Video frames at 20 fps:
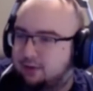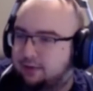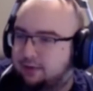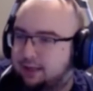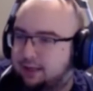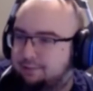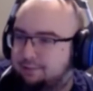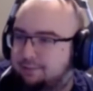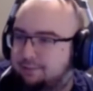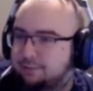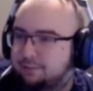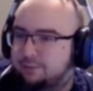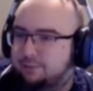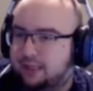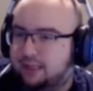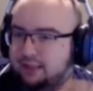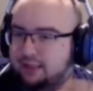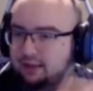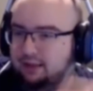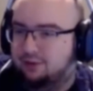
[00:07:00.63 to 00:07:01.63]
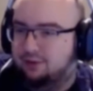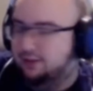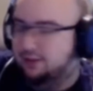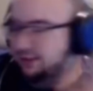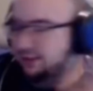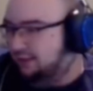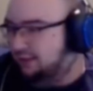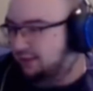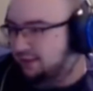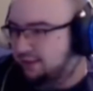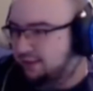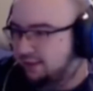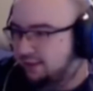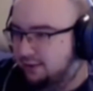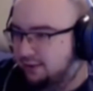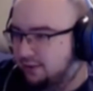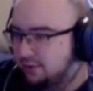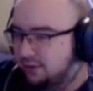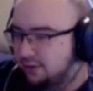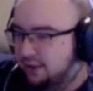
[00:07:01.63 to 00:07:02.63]
that basically increases the
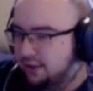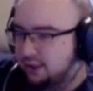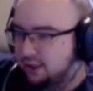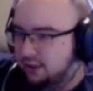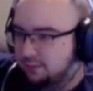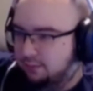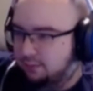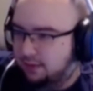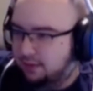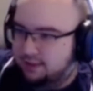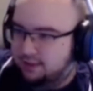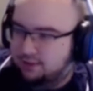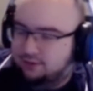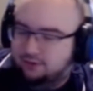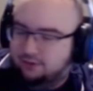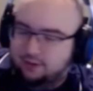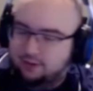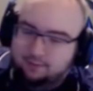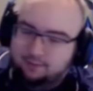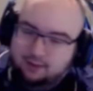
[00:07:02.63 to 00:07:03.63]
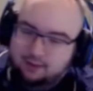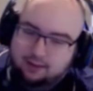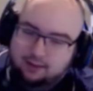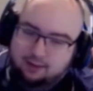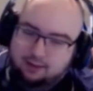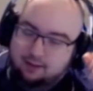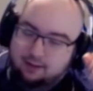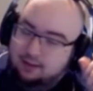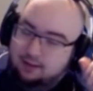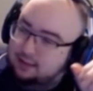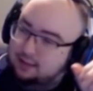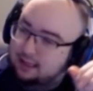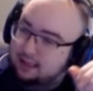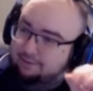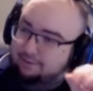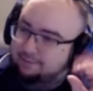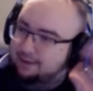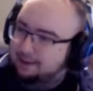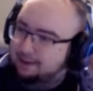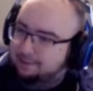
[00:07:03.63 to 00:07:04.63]
serotonin in your bloodstream. Because
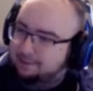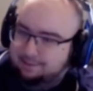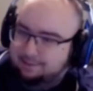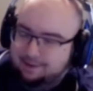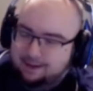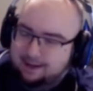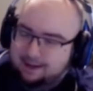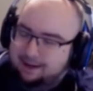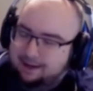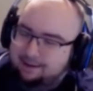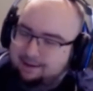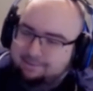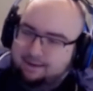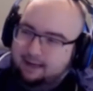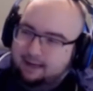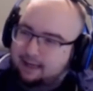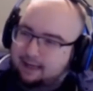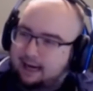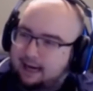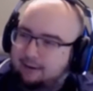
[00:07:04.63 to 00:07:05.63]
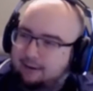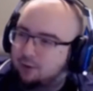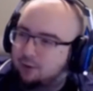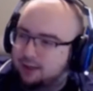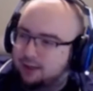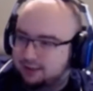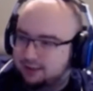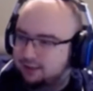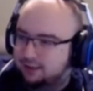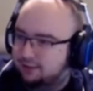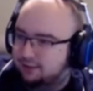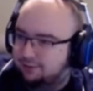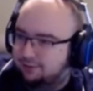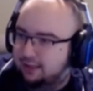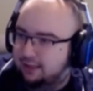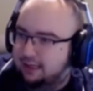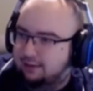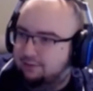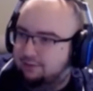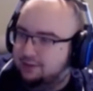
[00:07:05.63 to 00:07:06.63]
I wasn't,
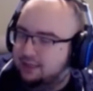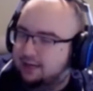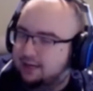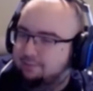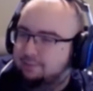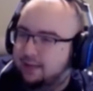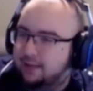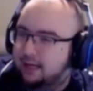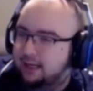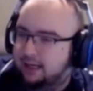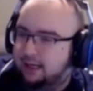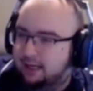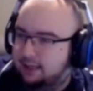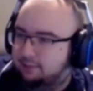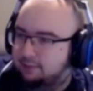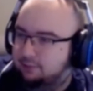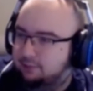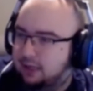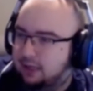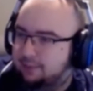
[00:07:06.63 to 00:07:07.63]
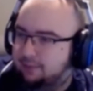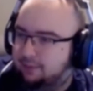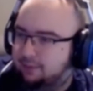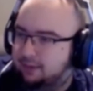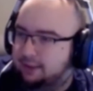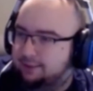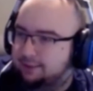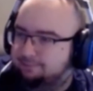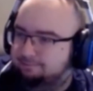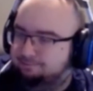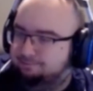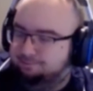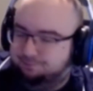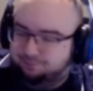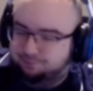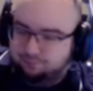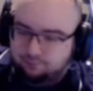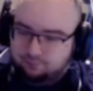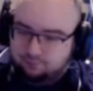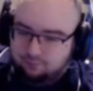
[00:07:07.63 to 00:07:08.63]
right. I was not medicated properly,
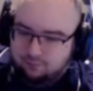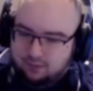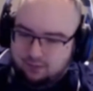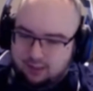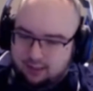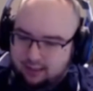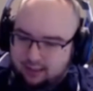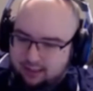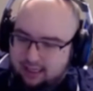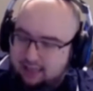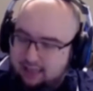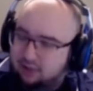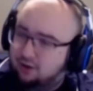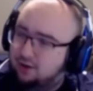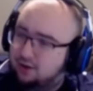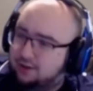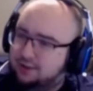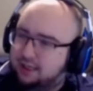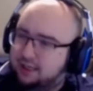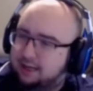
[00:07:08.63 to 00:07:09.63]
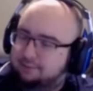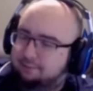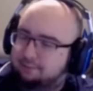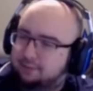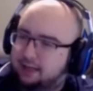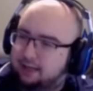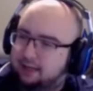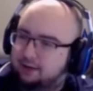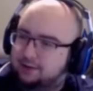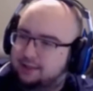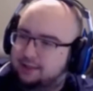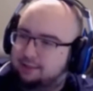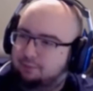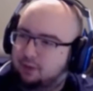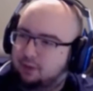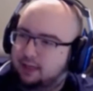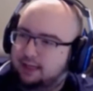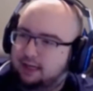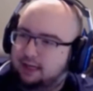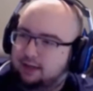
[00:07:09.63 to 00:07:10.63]
and that caused that
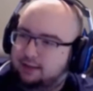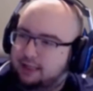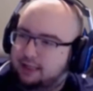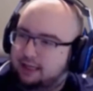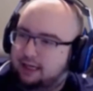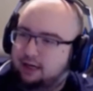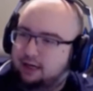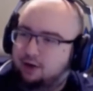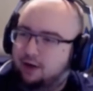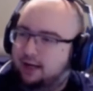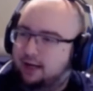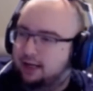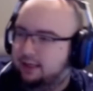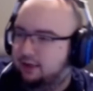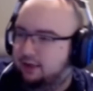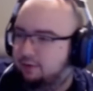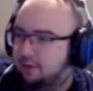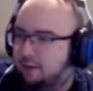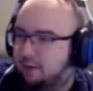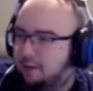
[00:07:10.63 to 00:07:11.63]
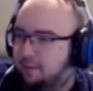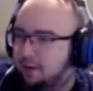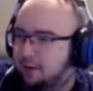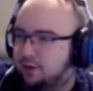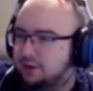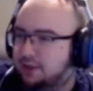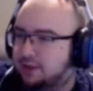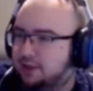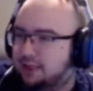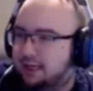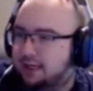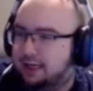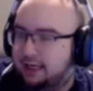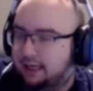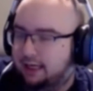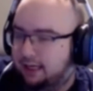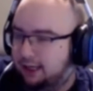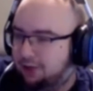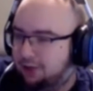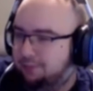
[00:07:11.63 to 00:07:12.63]
breakout because I didn't know how to deal with my emotions. I
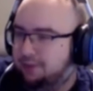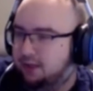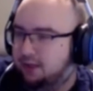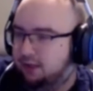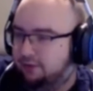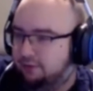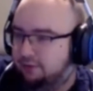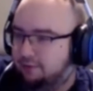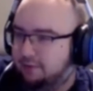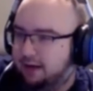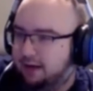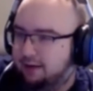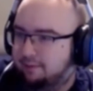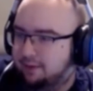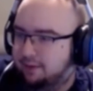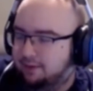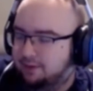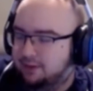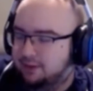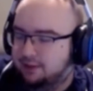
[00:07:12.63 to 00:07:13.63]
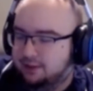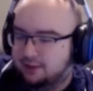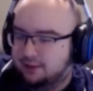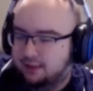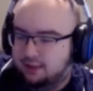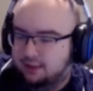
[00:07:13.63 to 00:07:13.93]
needed help dealing with my emotions,